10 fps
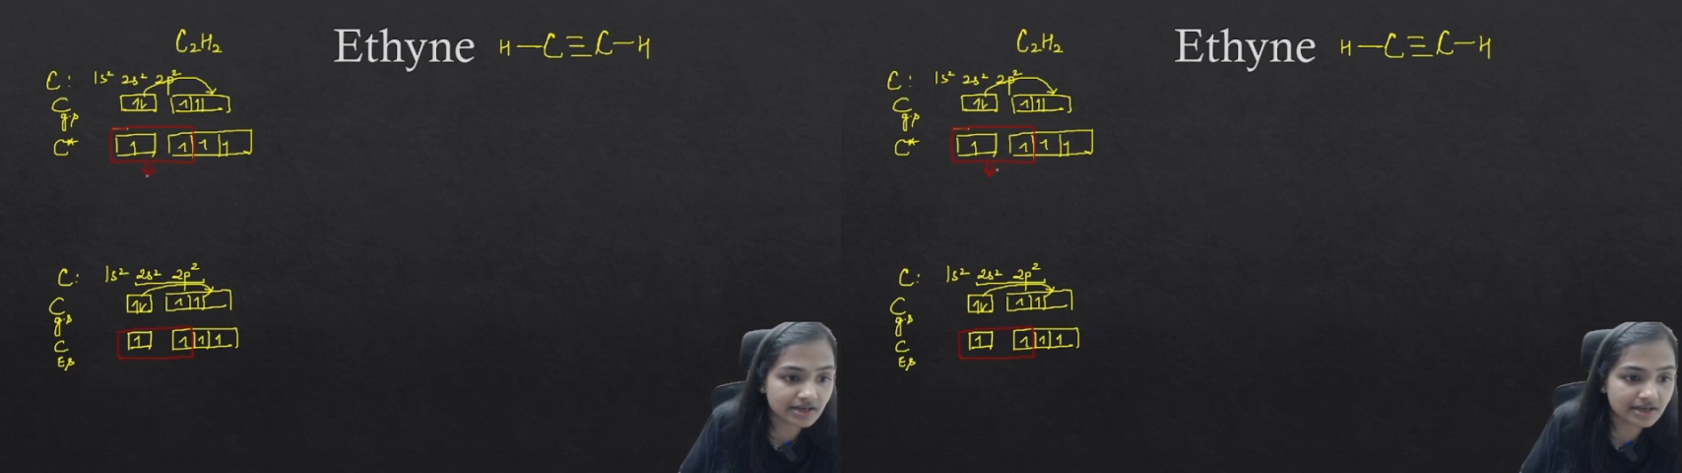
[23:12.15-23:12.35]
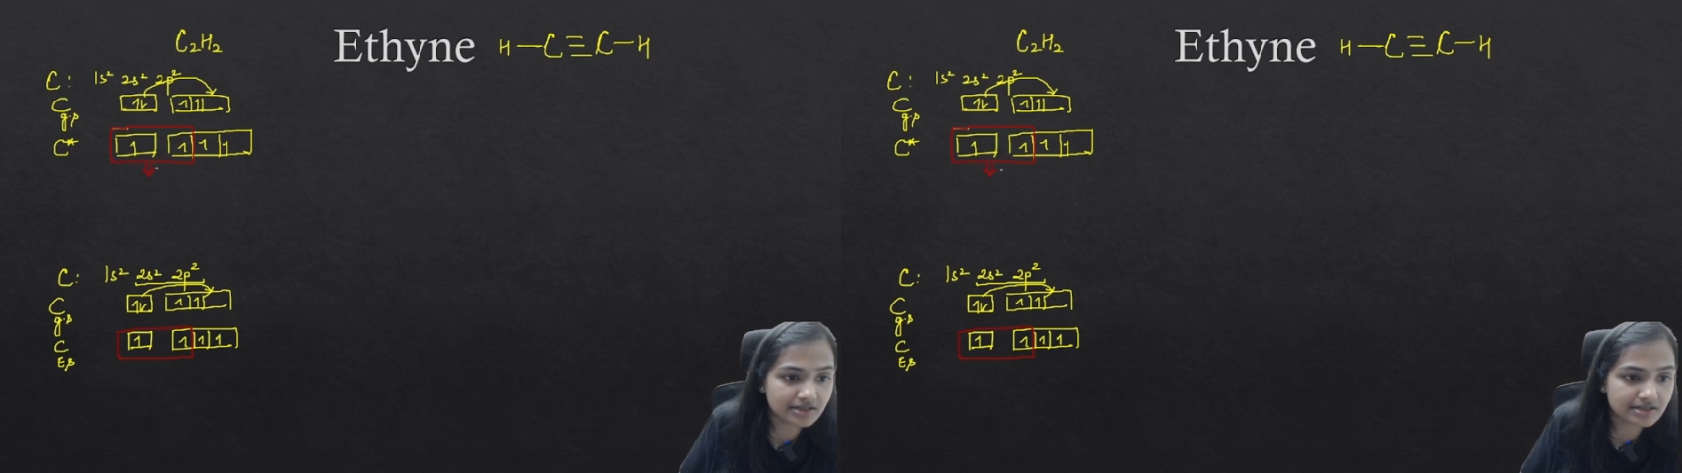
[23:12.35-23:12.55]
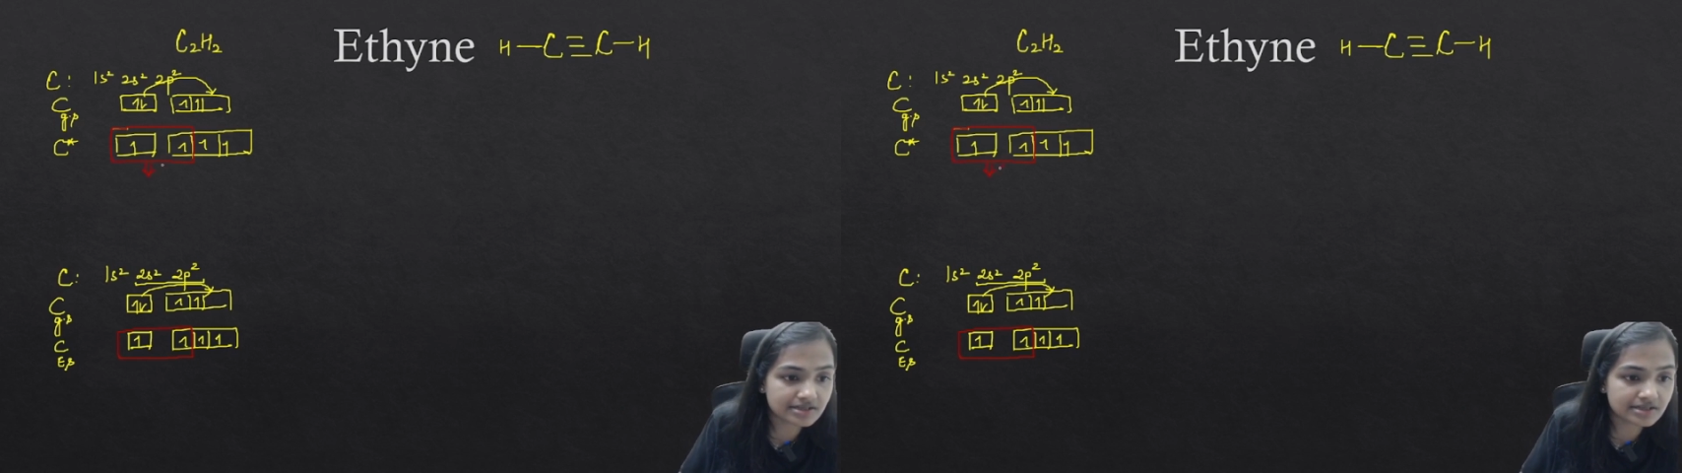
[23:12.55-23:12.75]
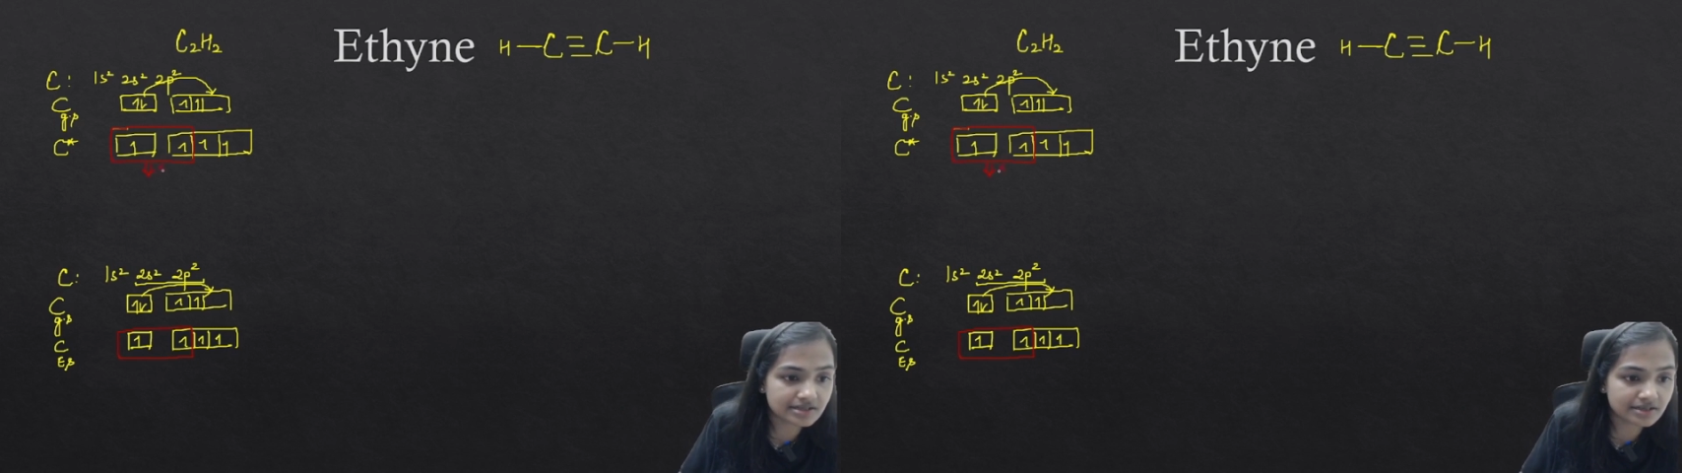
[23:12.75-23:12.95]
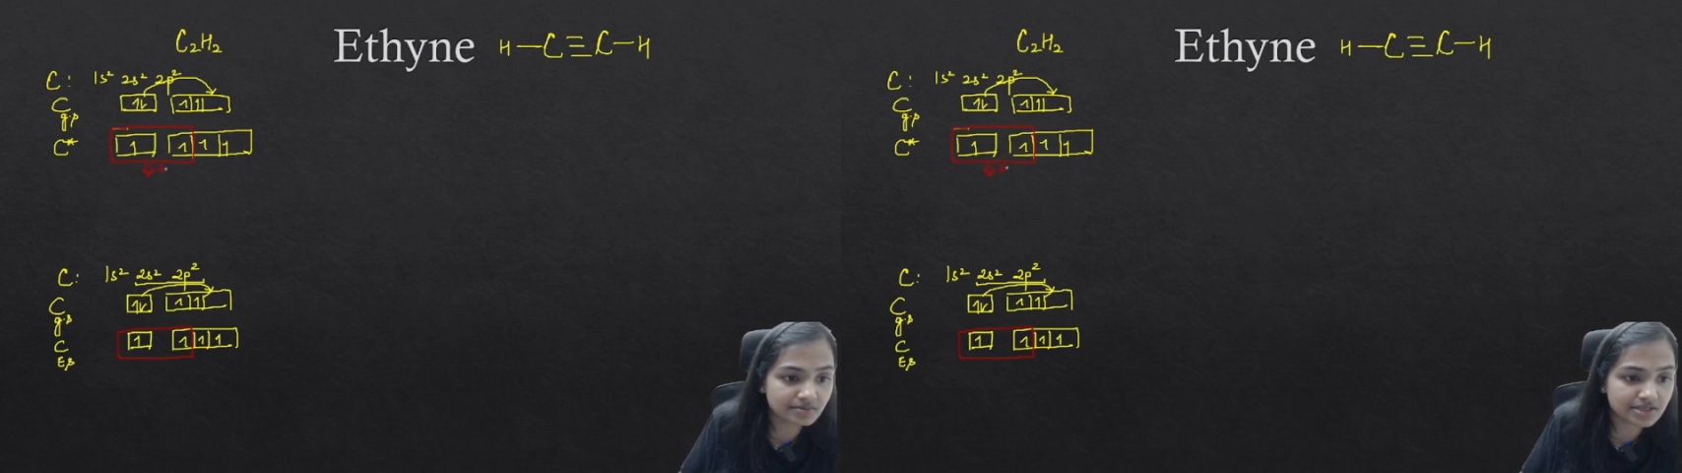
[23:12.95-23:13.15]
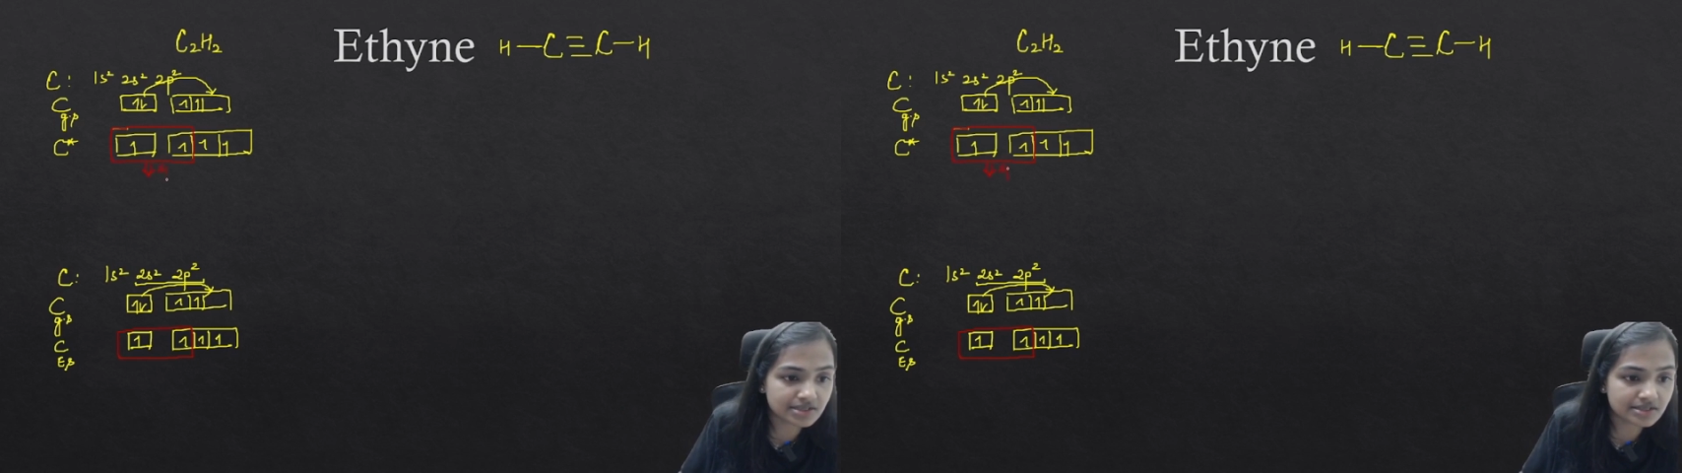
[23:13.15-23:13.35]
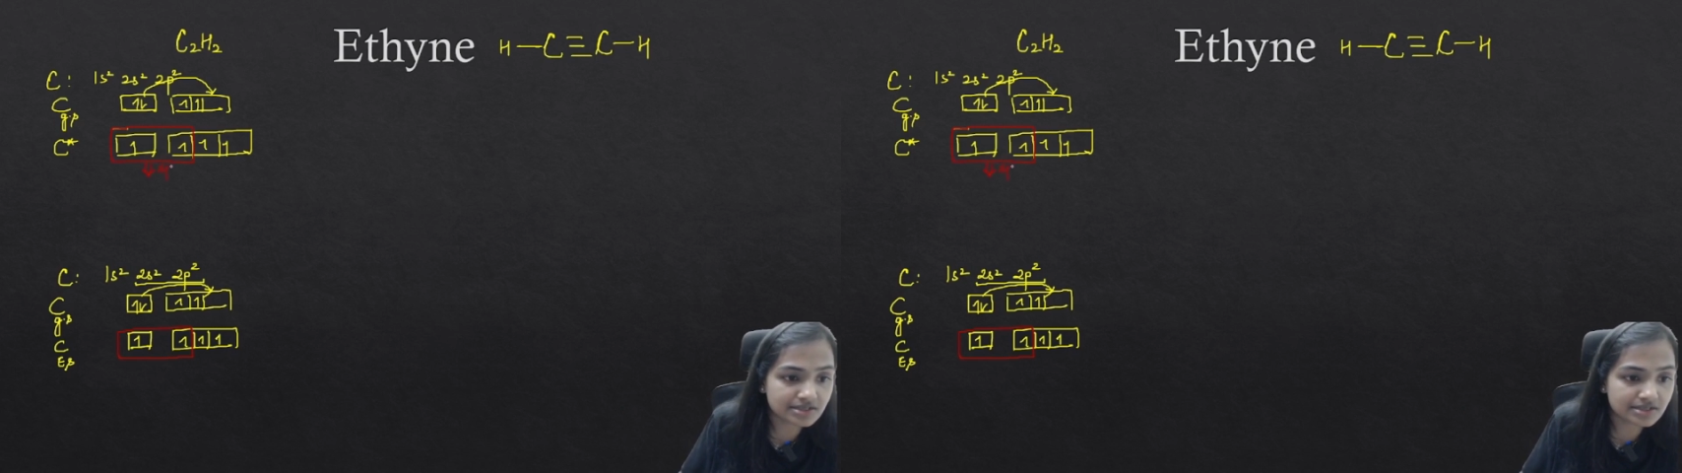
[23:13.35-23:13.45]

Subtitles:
and this is intermixing